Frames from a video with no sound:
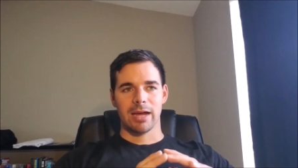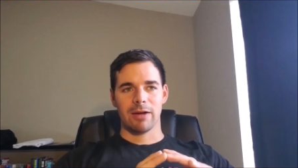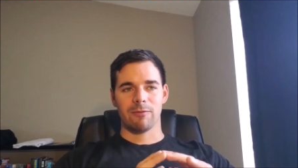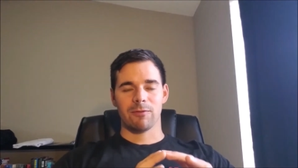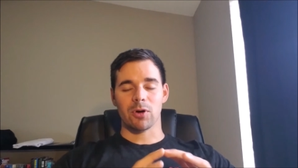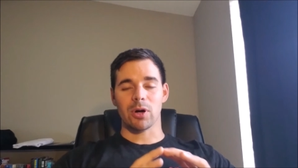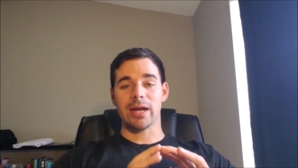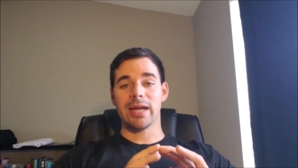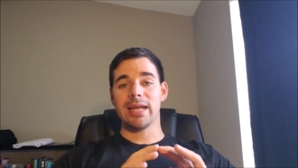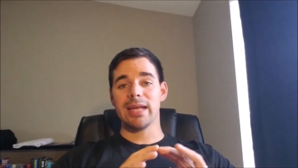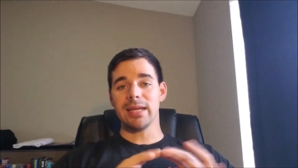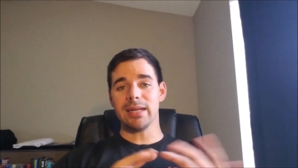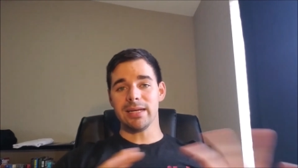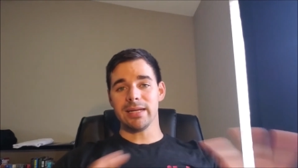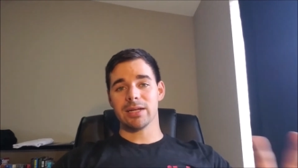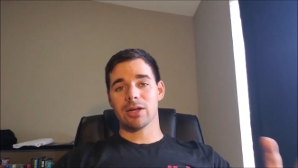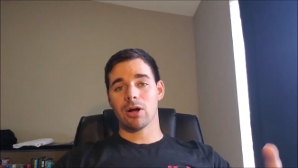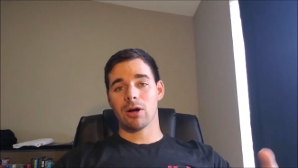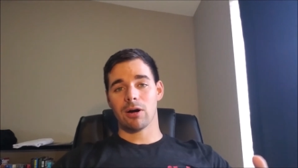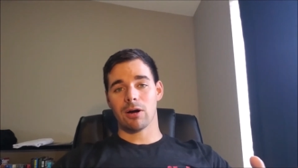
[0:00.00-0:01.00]
For
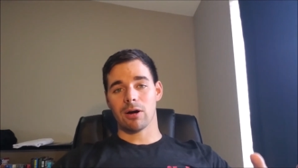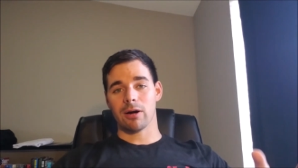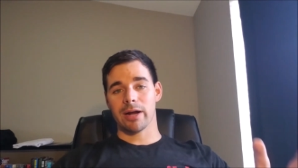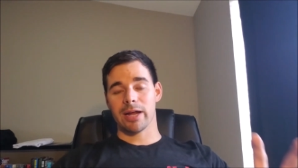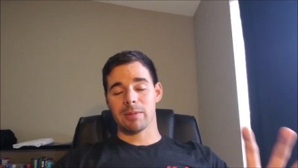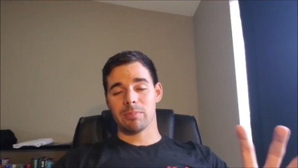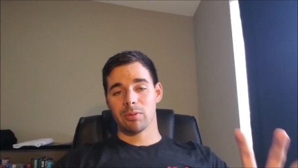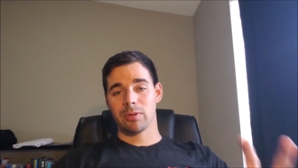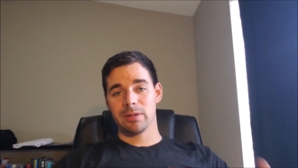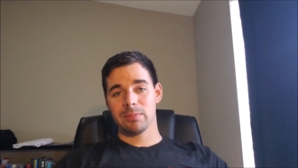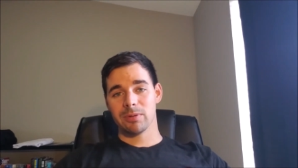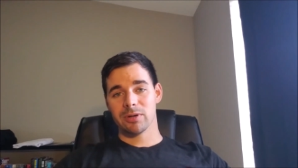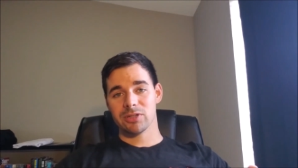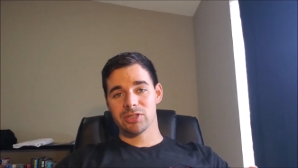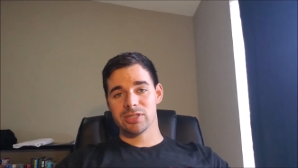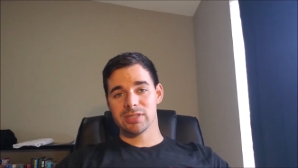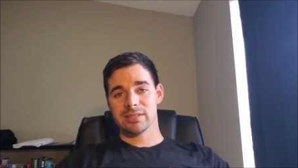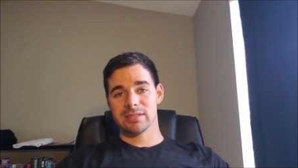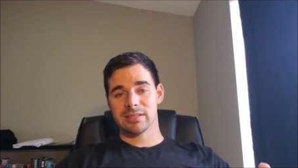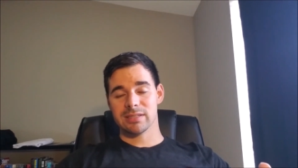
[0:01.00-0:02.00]
any car, a
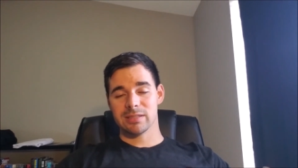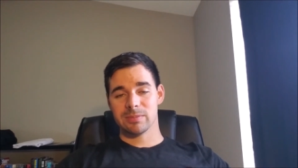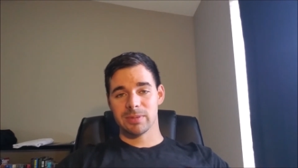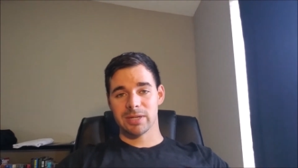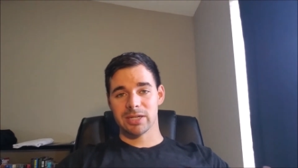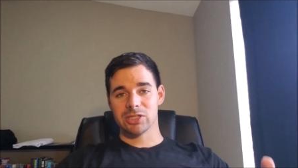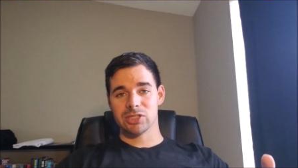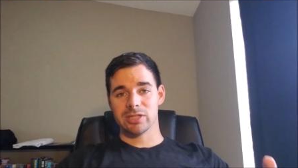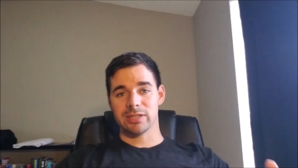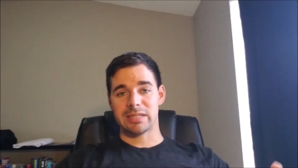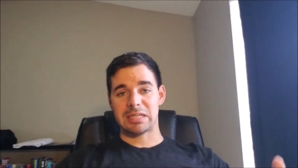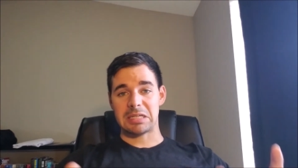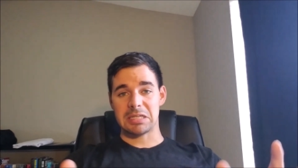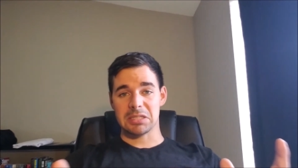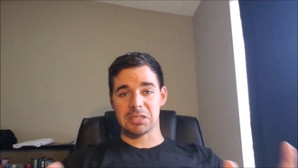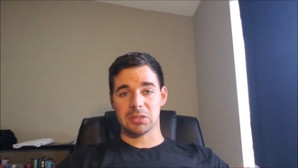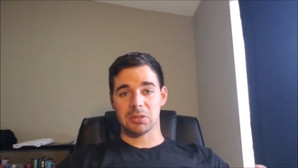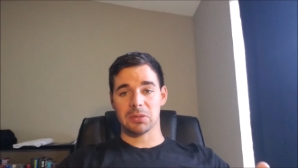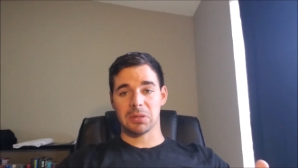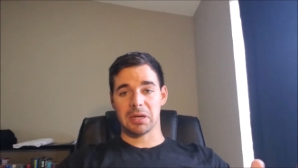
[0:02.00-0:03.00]
pre-purchase inspection is
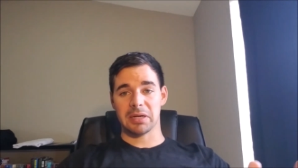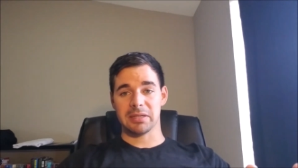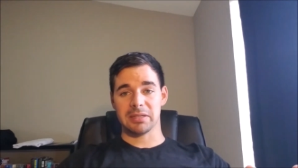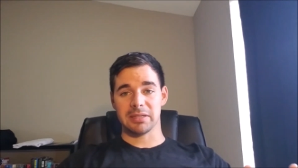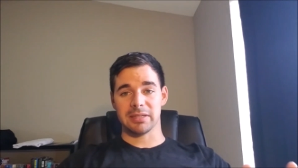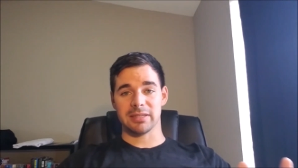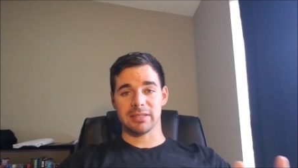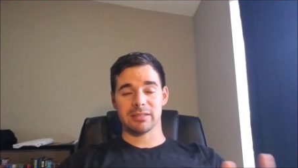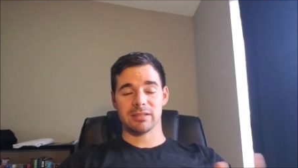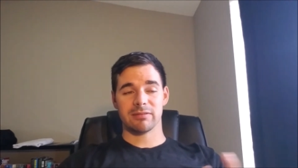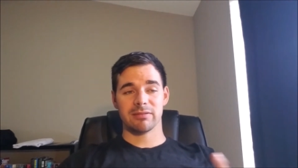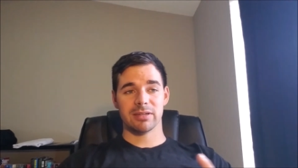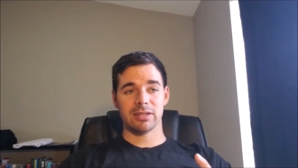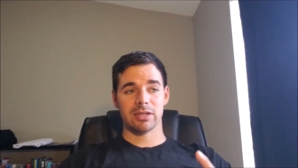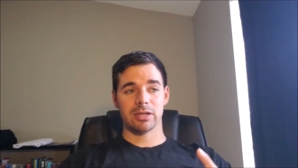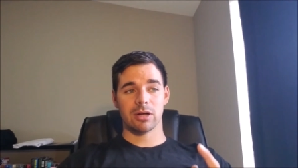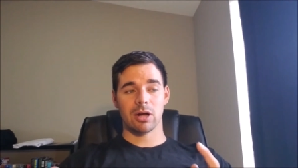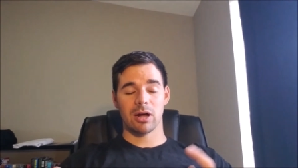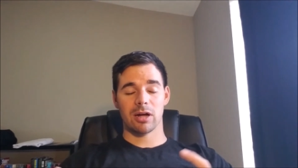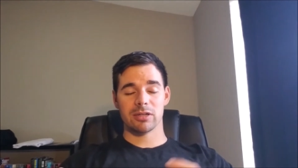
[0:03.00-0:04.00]
a good idea. It's only
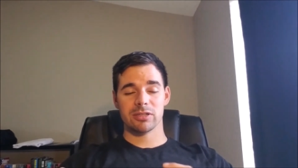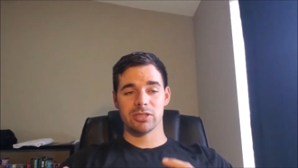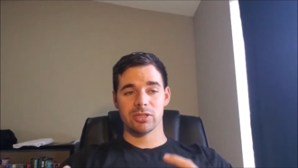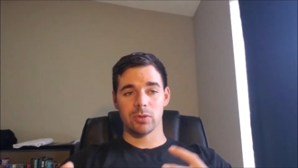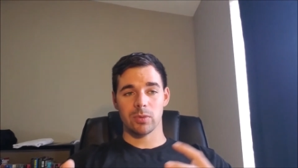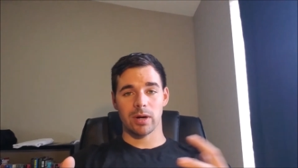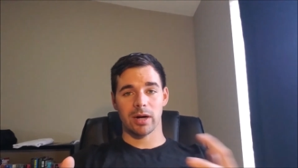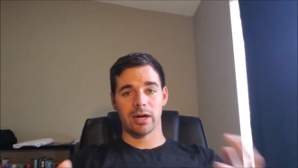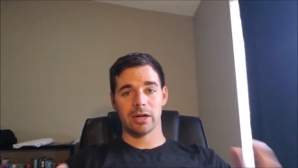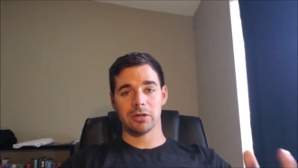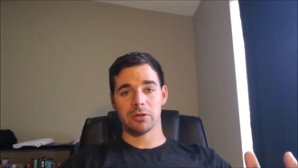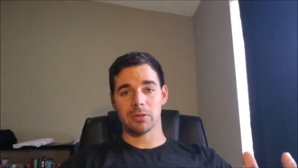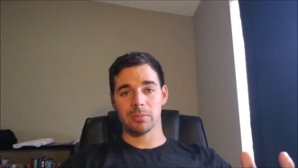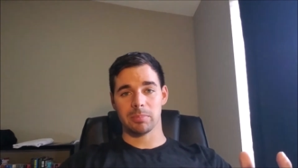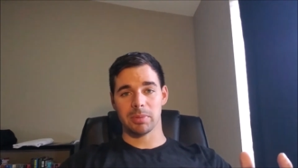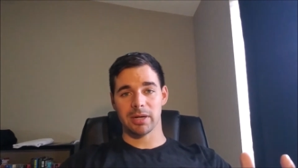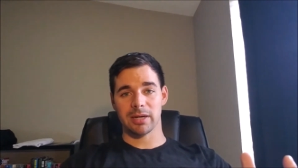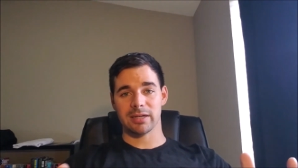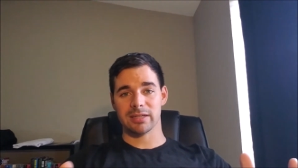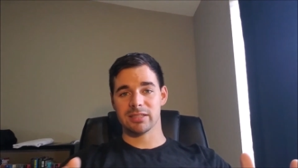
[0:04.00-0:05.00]
going to cost you
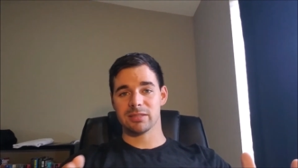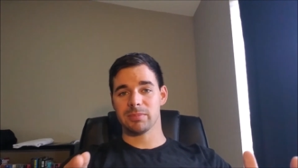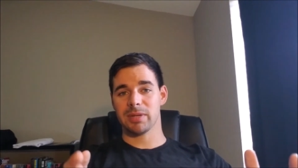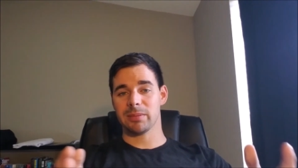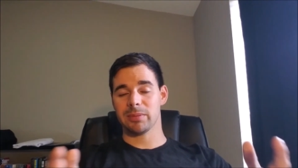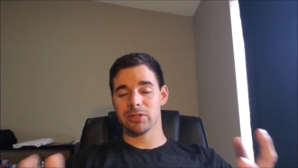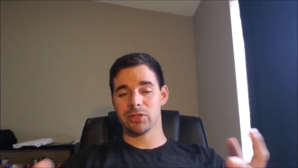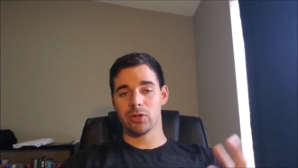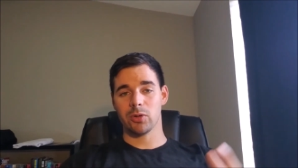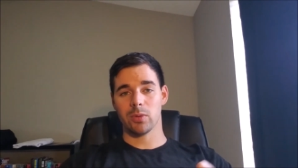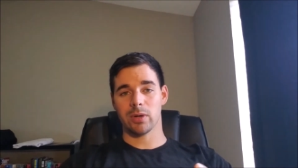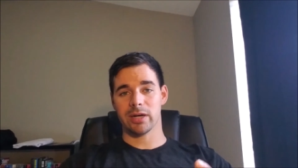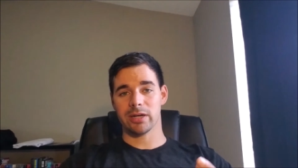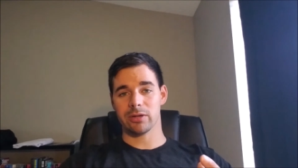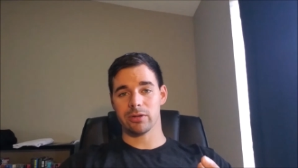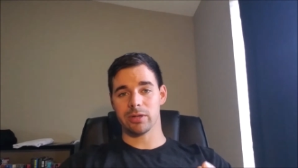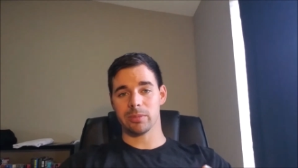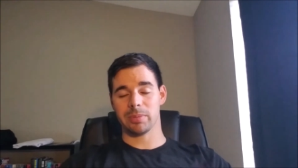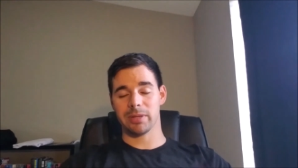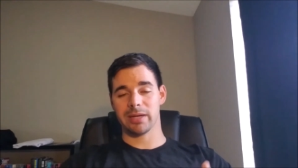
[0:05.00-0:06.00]
$100, maybe
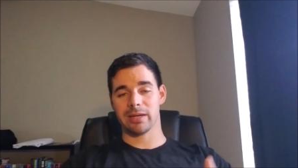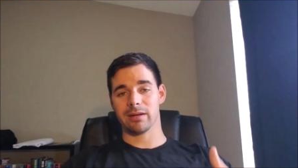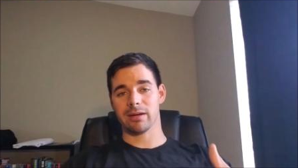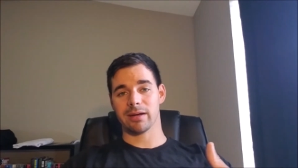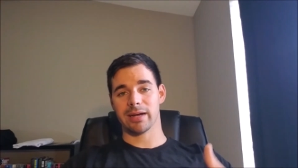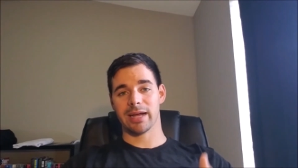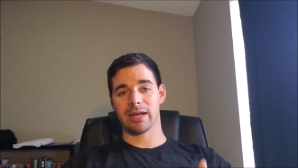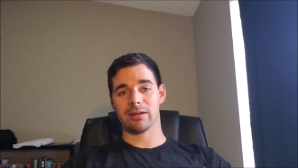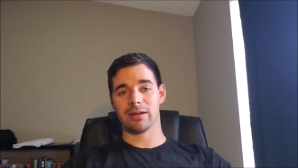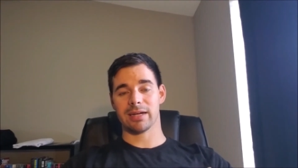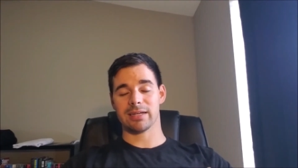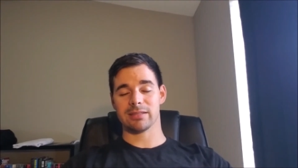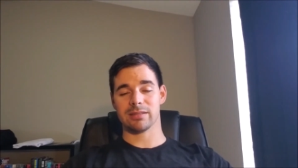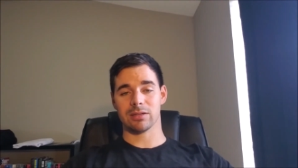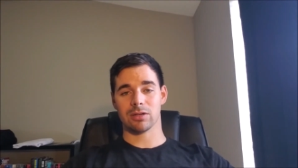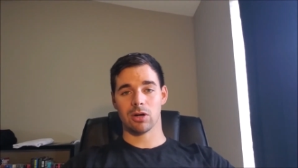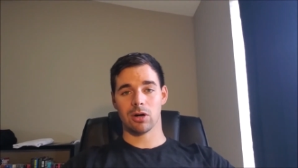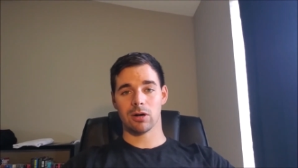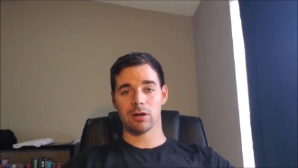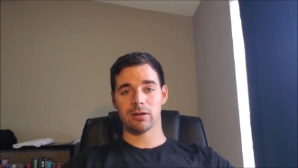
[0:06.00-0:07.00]
$200, depending on how nice the
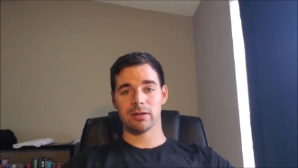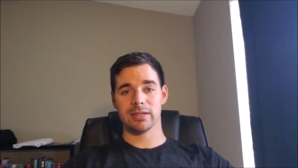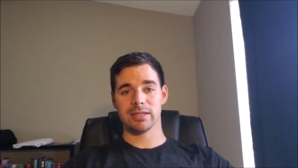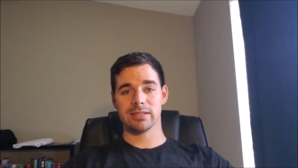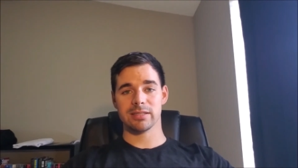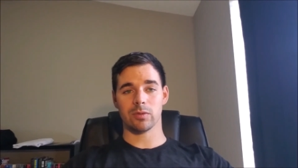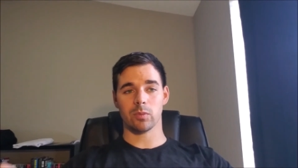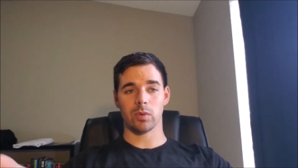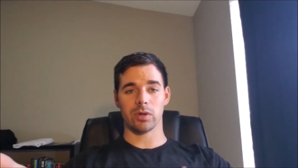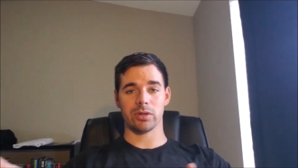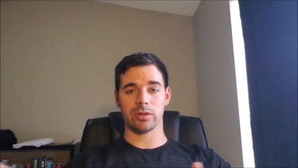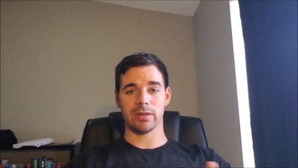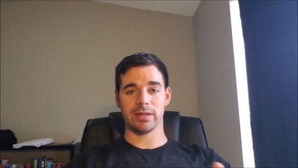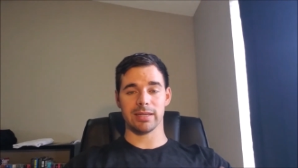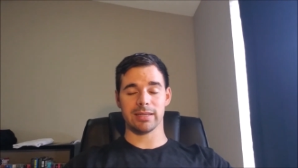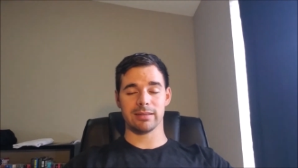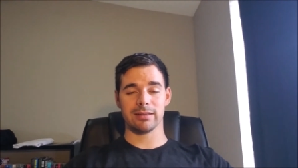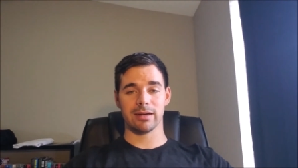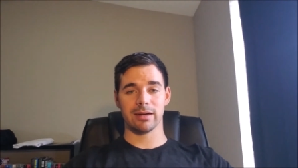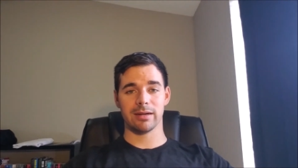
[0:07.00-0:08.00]
car is and where you get
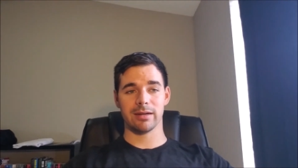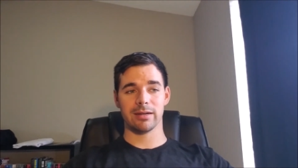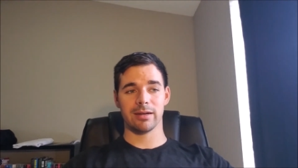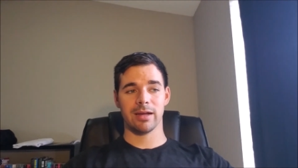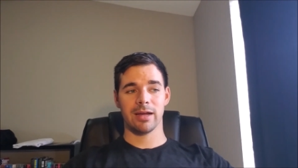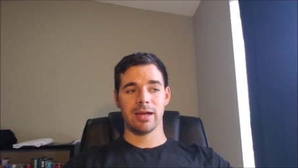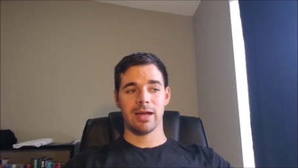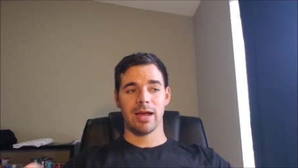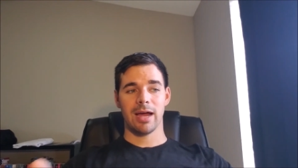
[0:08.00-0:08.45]
it done.